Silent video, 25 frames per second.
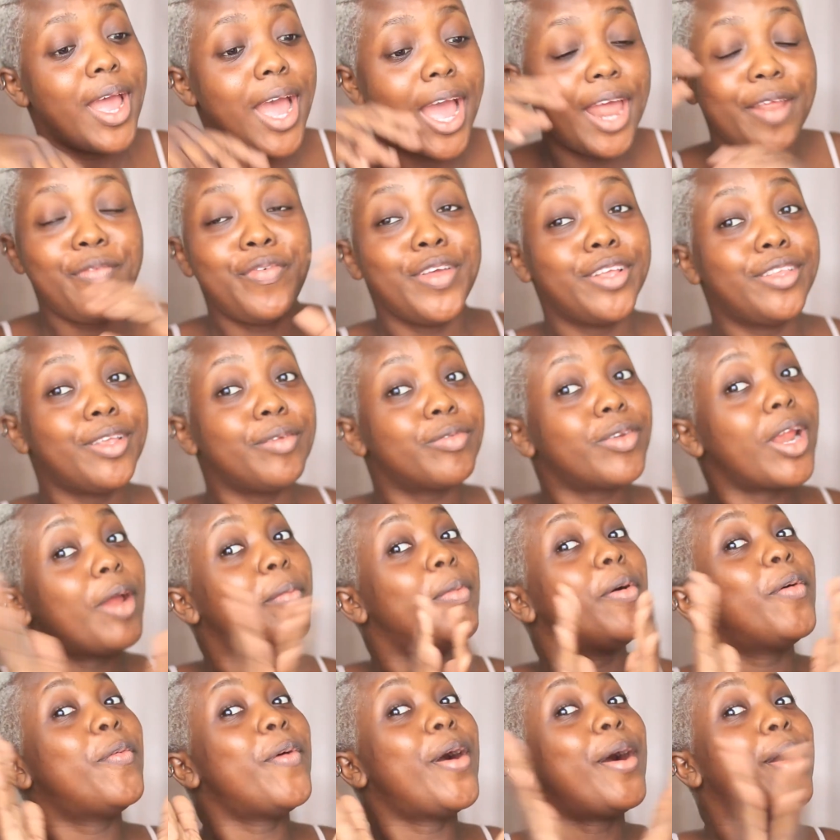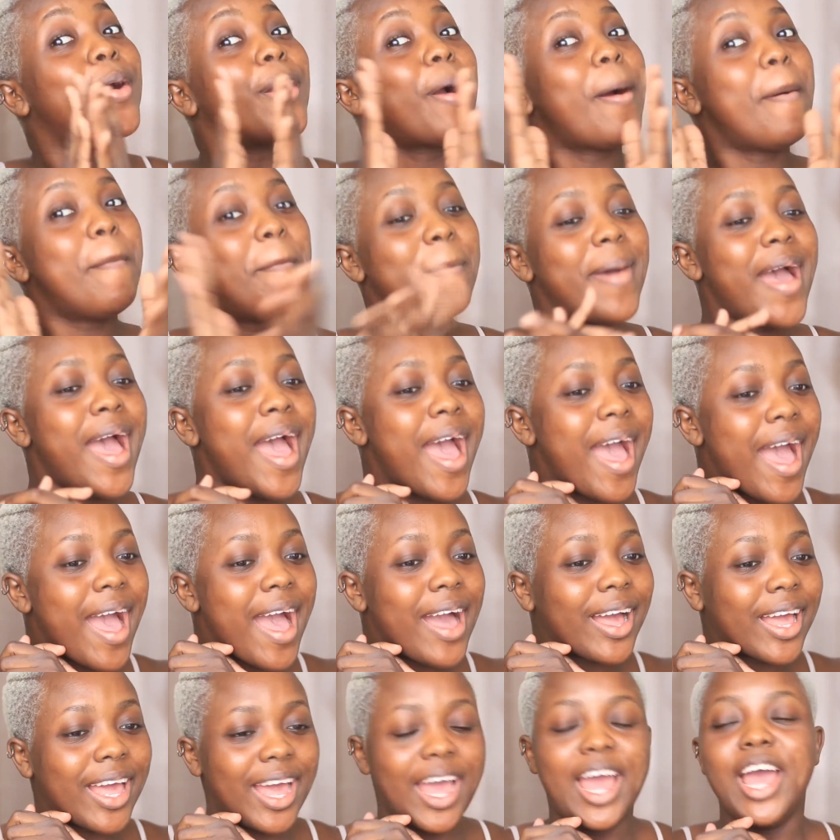And if you're a subscriber, welcome
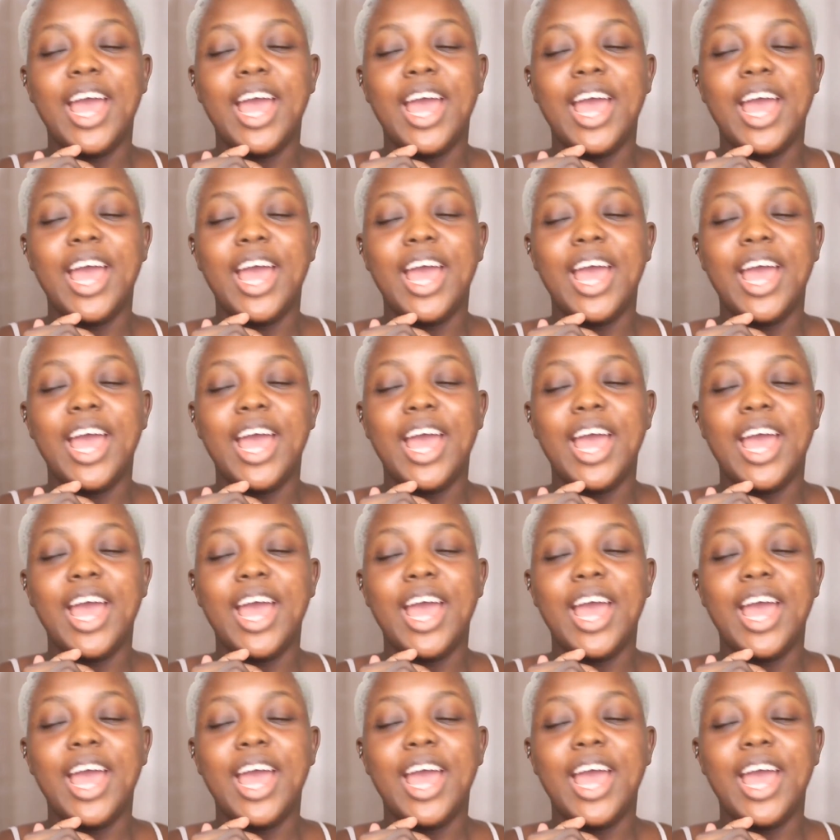back.